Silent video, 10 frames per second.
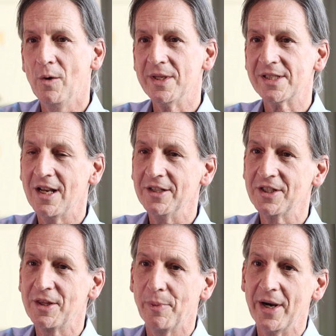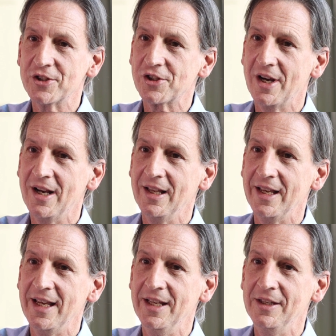We started the BRACE trial
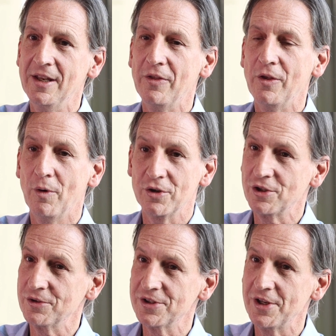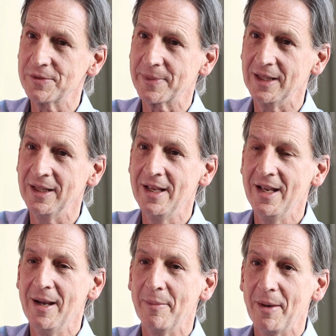in the Royal Children's Hospital,
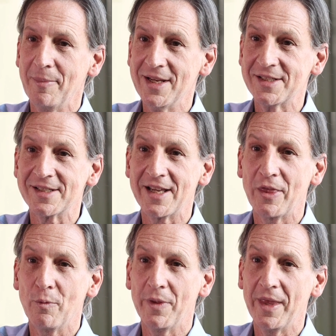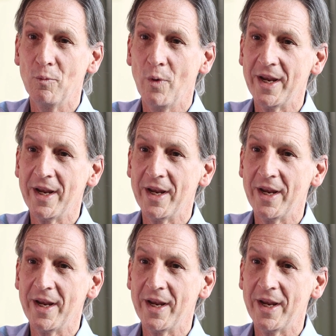but I'm pleased to say that within